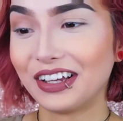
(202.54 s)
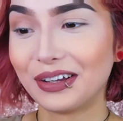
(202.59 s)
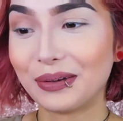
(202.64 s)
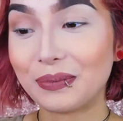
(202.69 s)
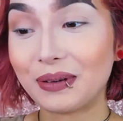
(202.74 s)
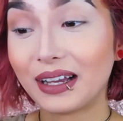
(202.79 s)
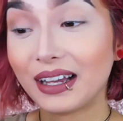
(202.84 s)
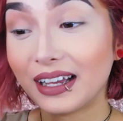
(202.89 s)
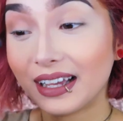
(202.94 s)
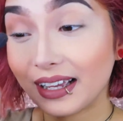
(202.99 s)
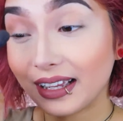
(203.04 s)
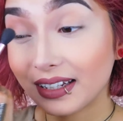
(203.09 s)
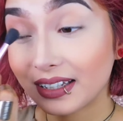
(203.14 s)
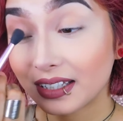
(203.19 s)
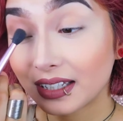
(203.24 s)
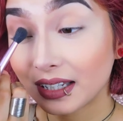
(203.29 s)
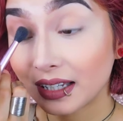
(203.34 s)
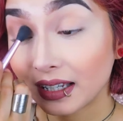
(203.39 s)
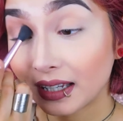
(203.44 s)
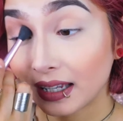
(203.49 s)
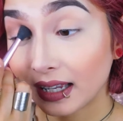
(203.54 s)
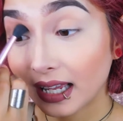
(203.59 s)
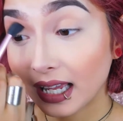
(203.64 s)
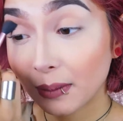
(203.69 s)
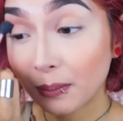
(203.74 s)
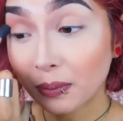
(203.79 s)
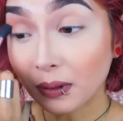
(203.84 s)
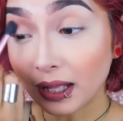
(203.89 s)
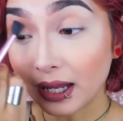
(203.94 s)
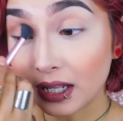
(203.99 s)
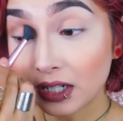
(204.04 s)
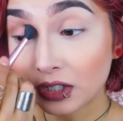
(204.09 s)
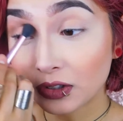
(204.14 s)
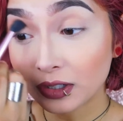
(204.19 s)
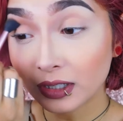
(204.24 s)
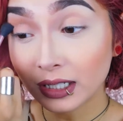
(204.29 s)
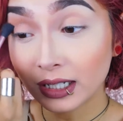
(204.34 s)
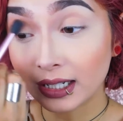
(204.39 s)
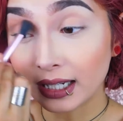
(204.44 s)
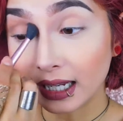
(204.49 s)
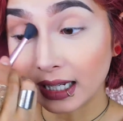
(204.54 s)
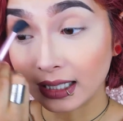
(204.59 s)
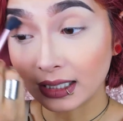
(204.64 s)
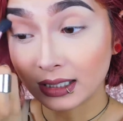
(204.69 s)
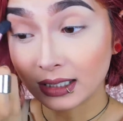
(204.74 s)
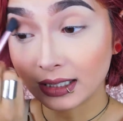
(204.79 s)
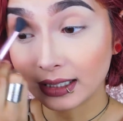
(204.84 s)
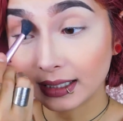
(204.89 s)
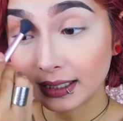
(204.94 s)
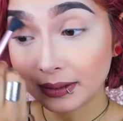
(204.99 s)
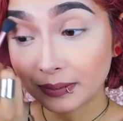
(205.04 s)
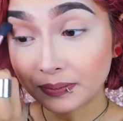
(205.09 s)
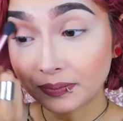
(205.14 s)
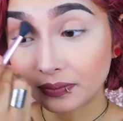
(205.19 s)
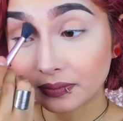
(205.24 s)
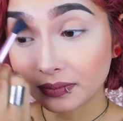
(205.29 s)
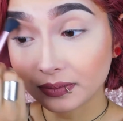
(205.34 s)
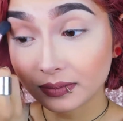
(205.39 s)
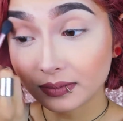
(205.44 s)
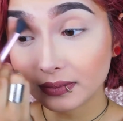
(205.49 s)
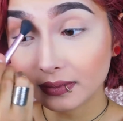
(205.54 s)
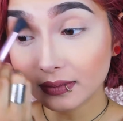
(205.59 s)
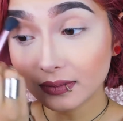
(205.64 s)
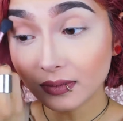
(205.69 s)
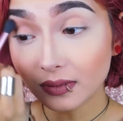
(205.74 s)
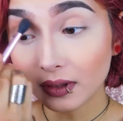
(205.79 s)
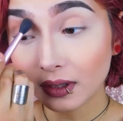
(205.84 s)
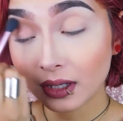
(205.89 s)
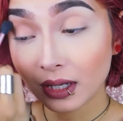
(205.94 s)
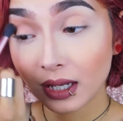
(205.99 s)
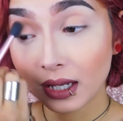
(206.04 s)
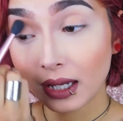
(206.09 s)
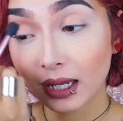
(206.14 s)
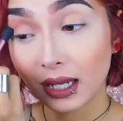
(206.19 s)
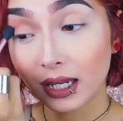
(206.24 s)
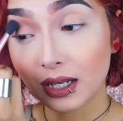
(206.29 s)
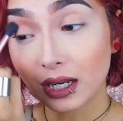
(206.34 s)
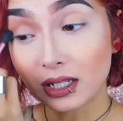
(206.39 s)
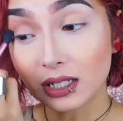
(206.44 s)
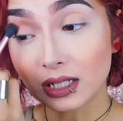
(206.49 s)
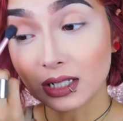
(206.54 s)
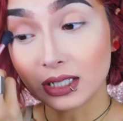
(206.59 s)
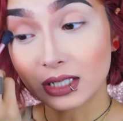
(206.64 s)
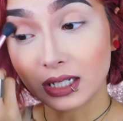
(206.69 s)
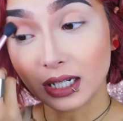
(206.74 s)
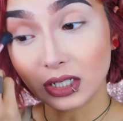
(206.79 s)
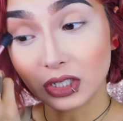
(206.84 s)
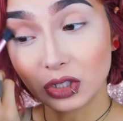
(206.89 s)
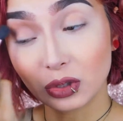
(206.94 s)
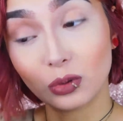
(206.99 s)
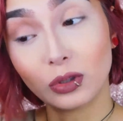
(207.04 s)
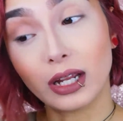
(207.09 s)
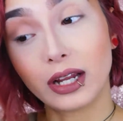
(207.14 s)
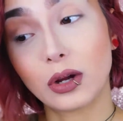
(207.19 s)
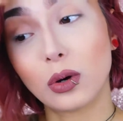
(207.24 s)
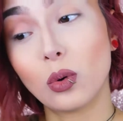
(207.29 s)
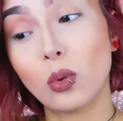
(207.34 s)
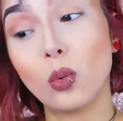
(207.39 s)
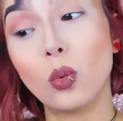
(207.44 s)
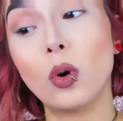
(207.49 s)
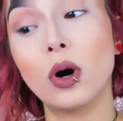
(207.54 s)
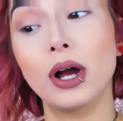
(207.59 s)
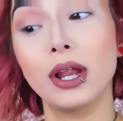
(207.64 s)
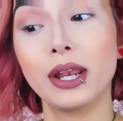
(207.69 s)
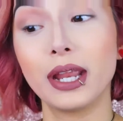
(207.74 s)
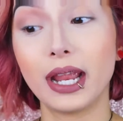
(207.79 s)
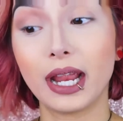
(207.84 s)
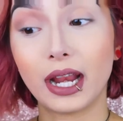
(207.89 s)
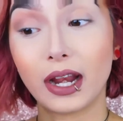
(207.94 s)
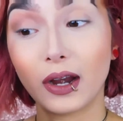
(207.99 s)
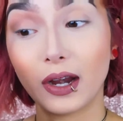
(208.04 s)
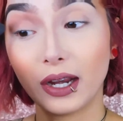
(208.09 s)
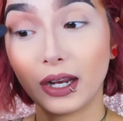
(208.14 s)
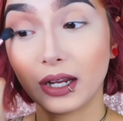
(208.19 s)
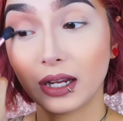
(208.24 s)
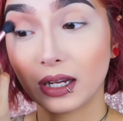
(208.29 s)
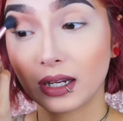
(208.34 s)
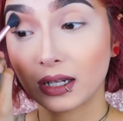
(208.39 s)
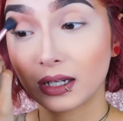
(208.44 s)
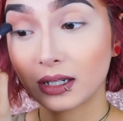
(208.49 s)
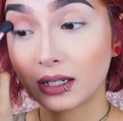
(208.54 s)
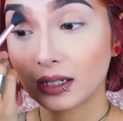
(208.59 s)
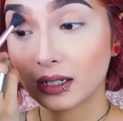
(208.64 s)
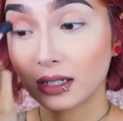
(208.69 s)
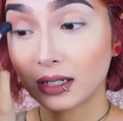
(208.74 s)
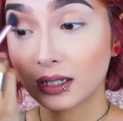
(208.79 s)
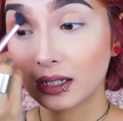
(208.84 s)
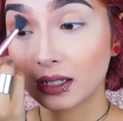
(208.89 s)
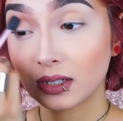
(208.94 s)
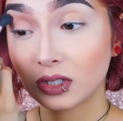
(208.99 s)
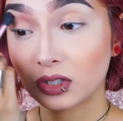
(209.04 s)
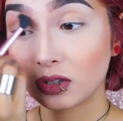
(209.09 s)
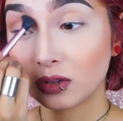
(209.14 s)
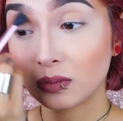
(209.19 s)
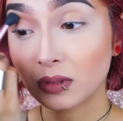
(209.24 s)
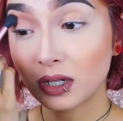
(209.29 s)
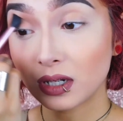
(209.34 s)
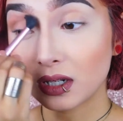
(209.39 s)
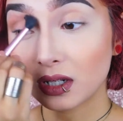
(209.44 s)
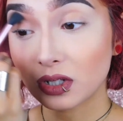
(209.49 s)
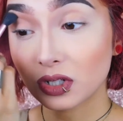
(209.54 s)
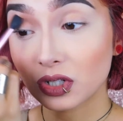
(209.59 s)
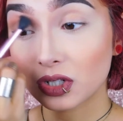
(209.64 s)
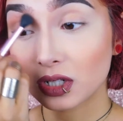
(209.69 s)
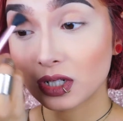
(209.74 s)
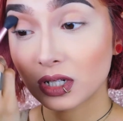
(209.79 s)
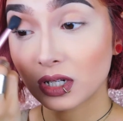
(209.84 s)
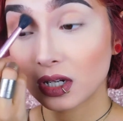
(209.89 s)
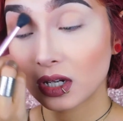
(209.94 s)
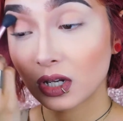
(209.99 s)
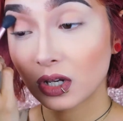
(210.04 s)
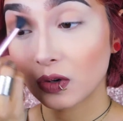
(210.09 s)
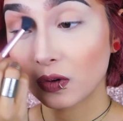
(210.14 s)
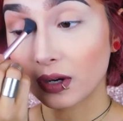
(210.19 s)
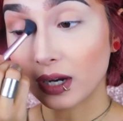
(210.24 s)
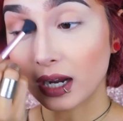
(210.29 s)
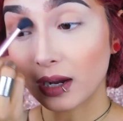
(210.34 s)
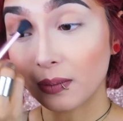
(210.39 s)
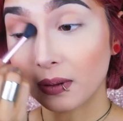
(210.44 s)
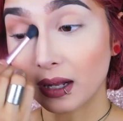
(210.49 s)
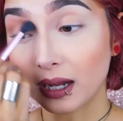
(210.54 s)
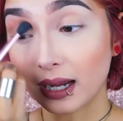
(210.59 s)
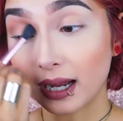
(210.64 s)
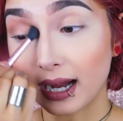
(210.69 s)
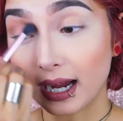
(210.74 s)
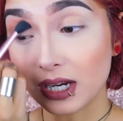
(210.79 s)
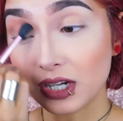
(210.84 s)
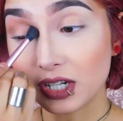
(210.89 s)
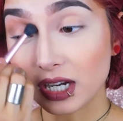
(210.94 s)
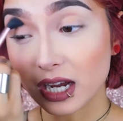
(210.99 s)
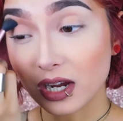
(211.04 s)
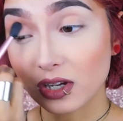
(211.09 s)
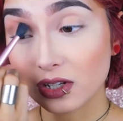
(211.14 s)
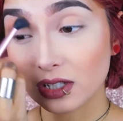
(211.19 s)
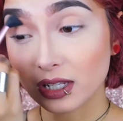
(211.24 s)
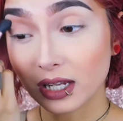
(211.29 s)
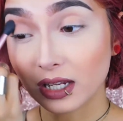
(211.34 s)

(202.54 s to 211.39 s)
But it blends really nicely. It doesn't stick to like one area too much when I apply eyeshadows.